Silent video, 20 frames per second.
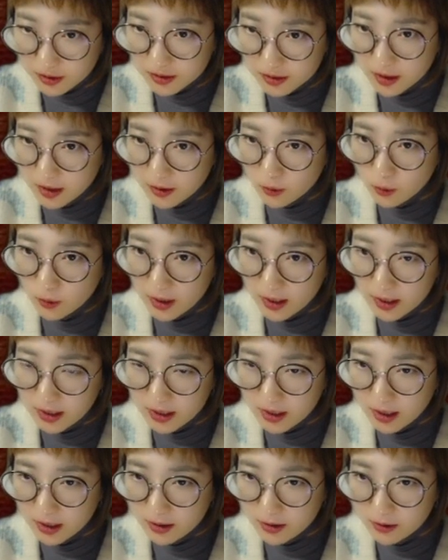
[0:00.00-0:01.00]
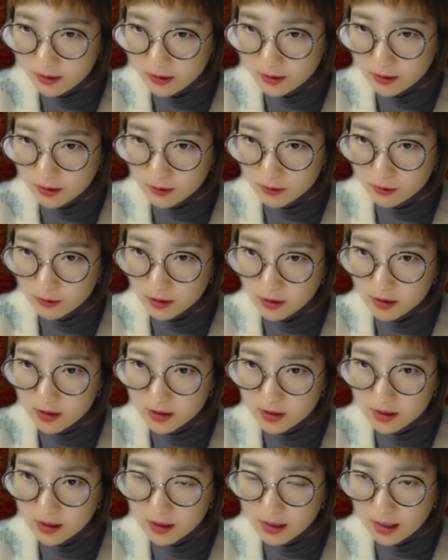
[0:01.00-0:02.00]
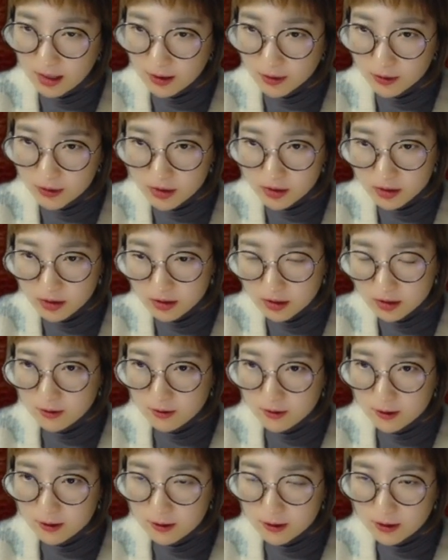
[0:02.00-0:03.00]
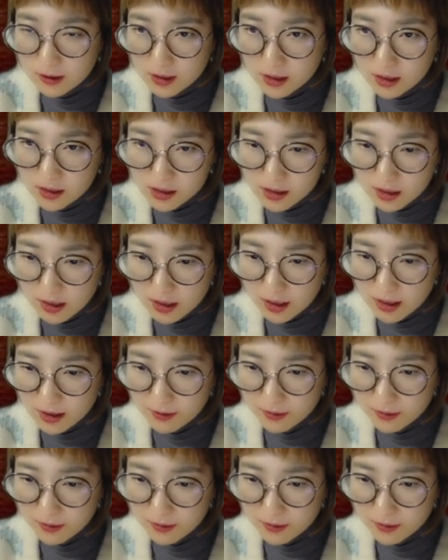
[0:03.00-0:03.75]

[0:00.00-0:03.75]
then white can run out easily.